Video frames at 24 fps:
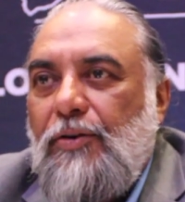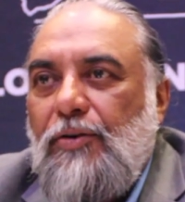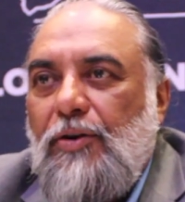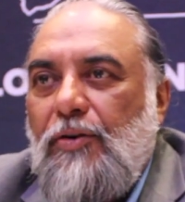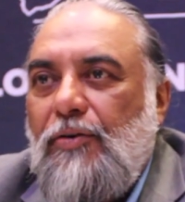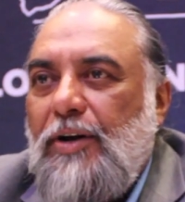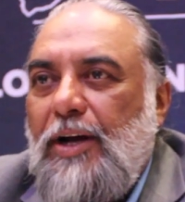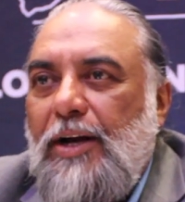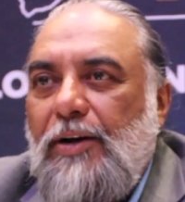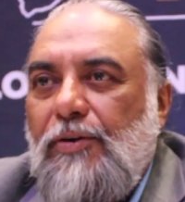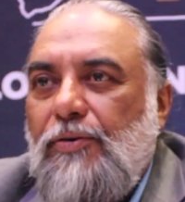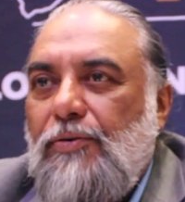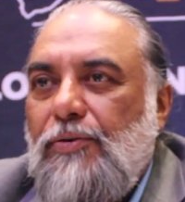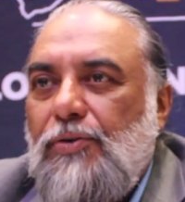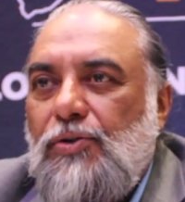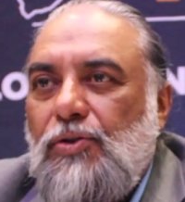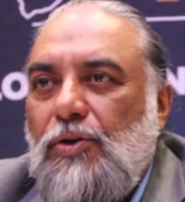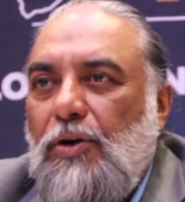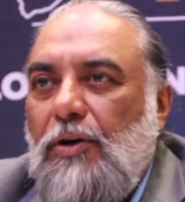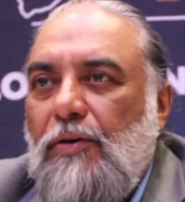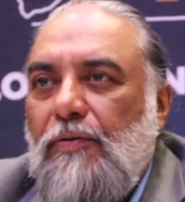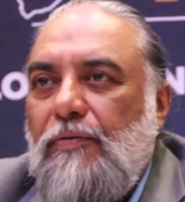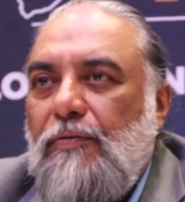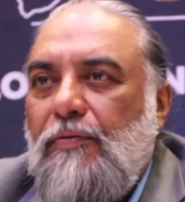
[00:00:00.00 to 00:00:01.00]
you're trying to
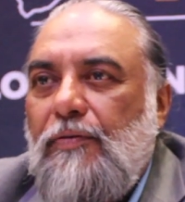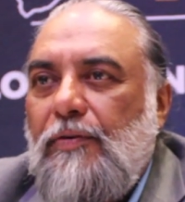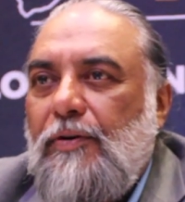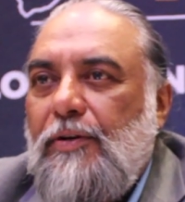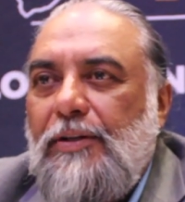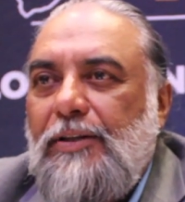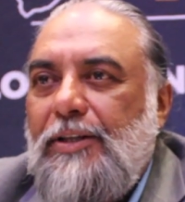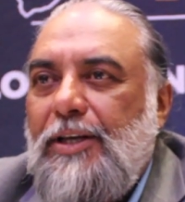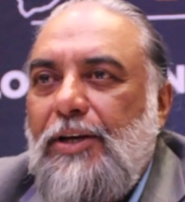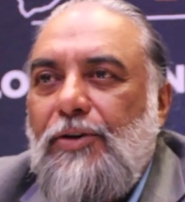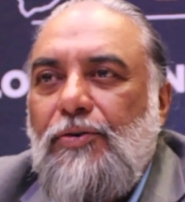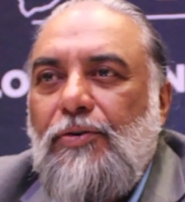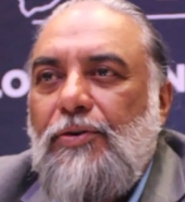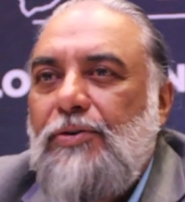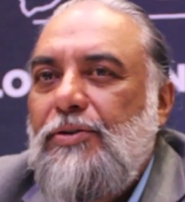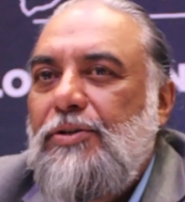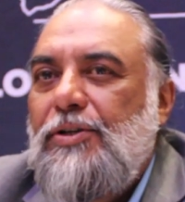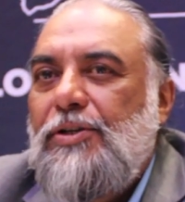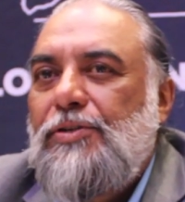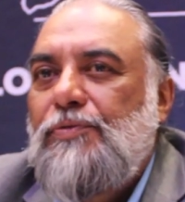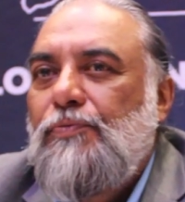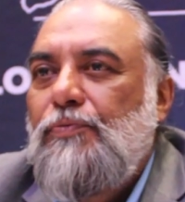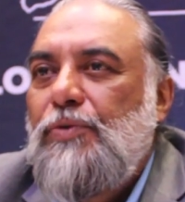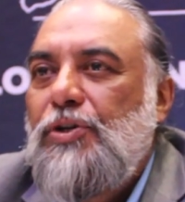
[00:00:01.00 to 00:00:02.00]
solve, then you're
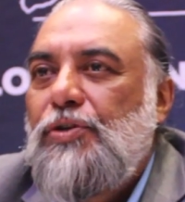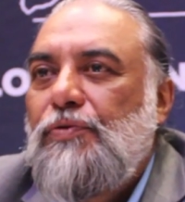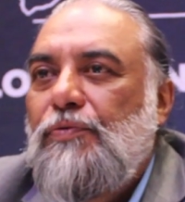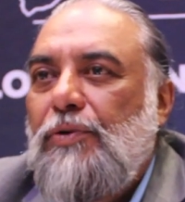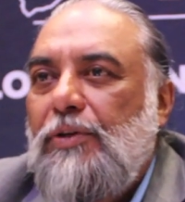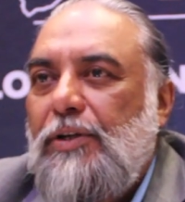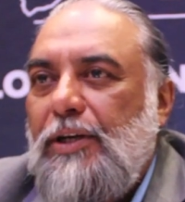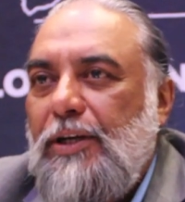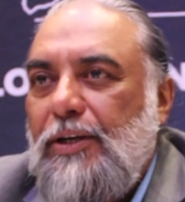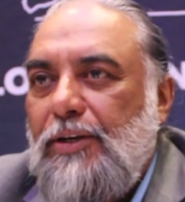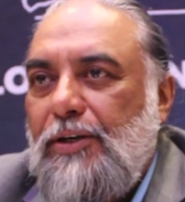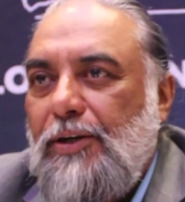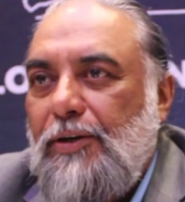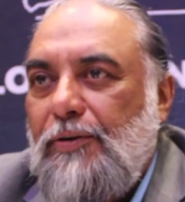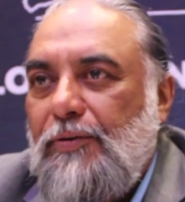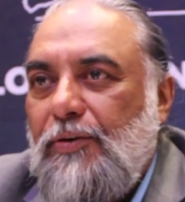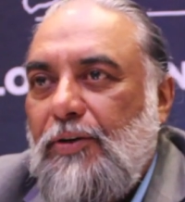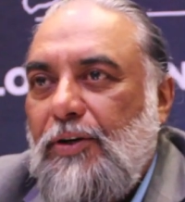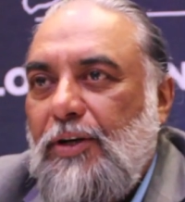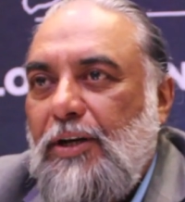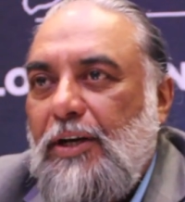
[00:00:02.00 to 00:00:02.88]
just wishful thinking.